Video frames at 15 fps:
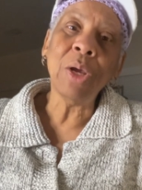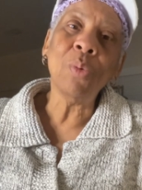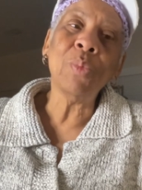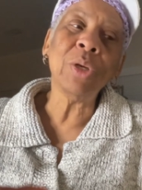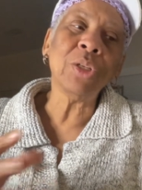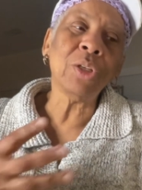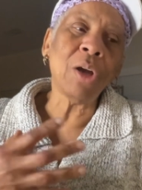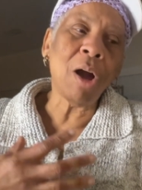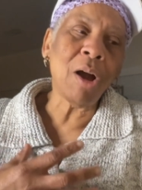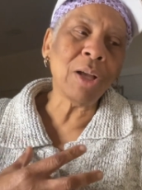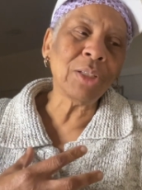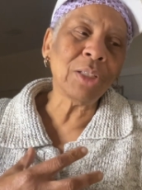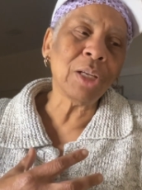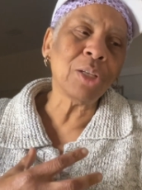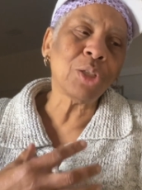which God
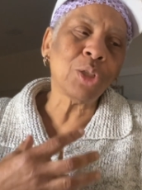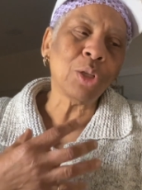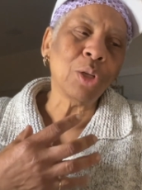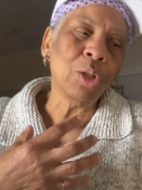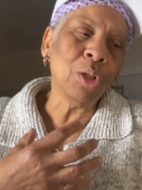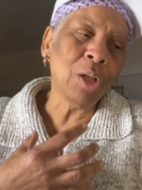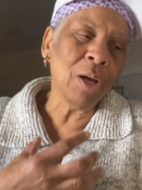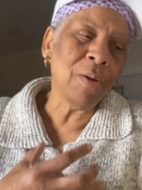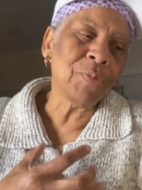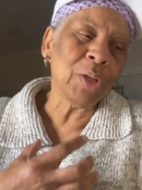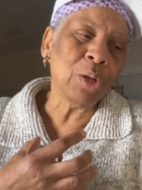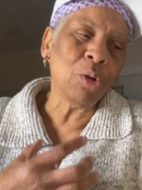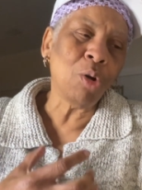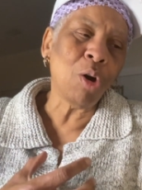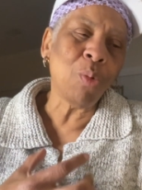says, love the
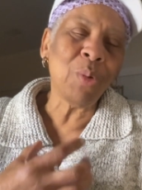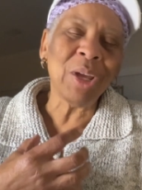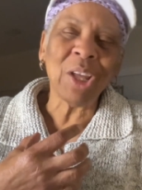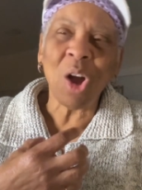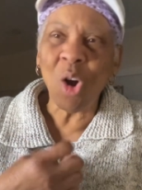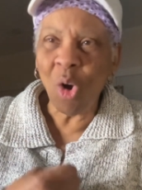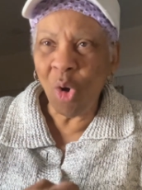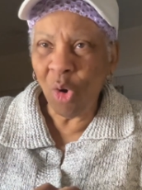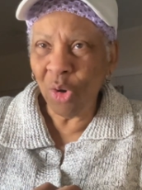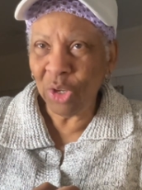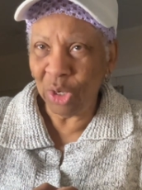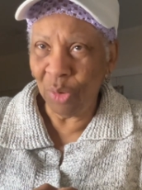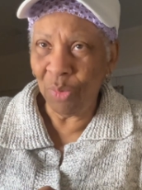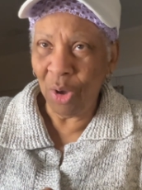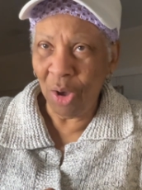Lord with all
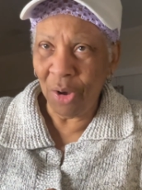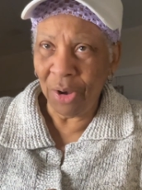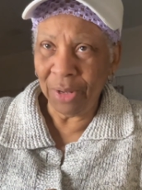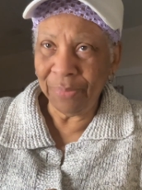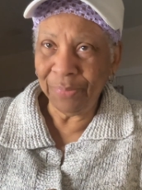your heart.